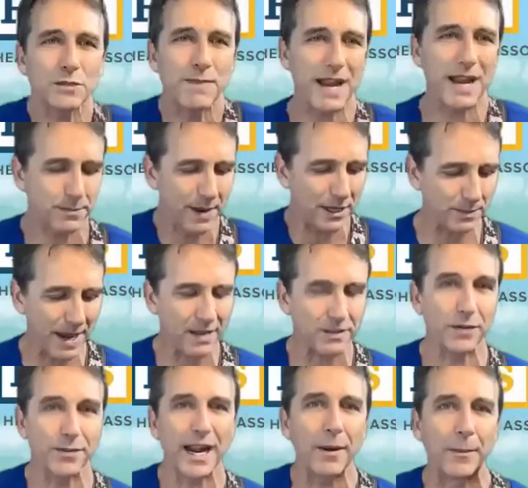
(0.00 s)
bounce, bounce, bounce.
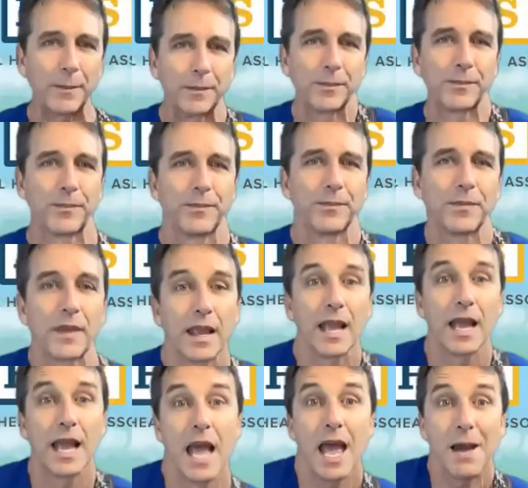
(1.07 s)
Here we go.
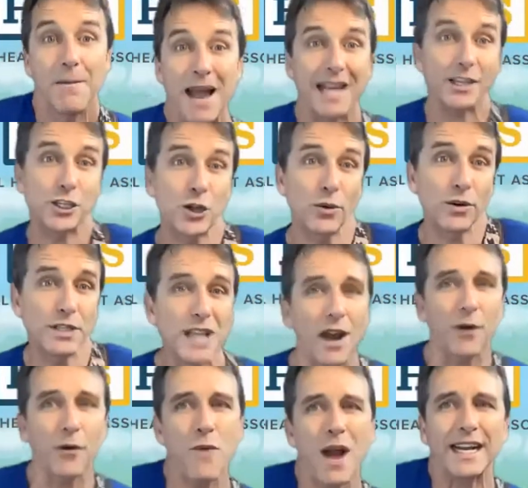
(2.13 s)
Woo! My shoulders
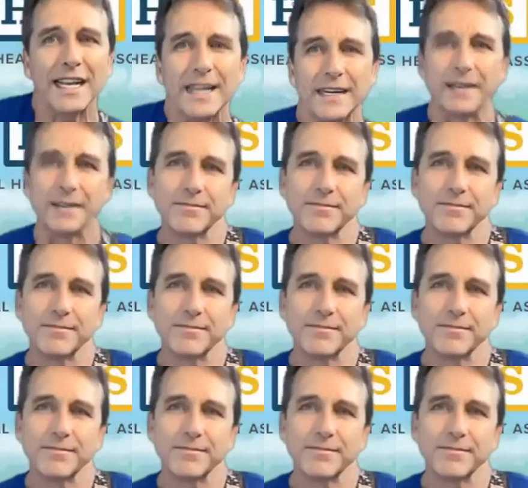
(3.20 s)
are rocking.